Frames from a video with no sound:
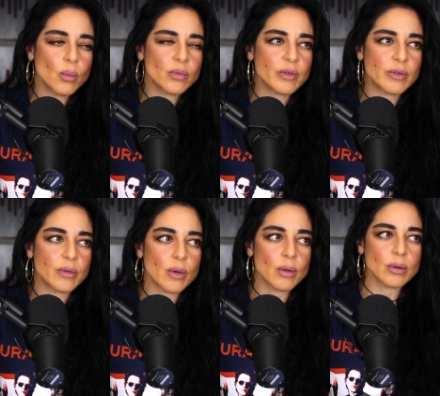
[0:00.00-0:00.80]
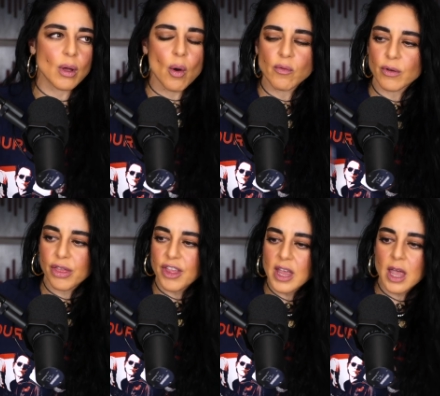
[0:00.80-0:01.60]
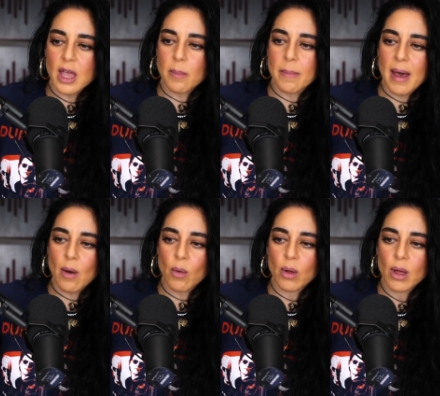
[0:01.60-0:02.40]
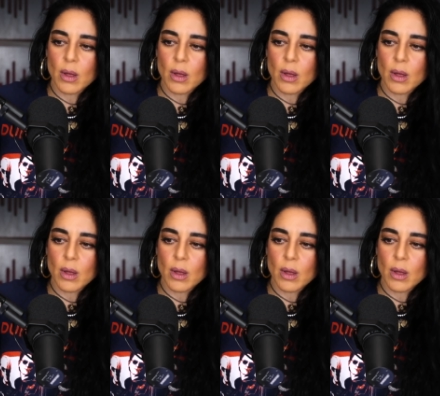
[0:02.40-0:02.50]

just overthinking about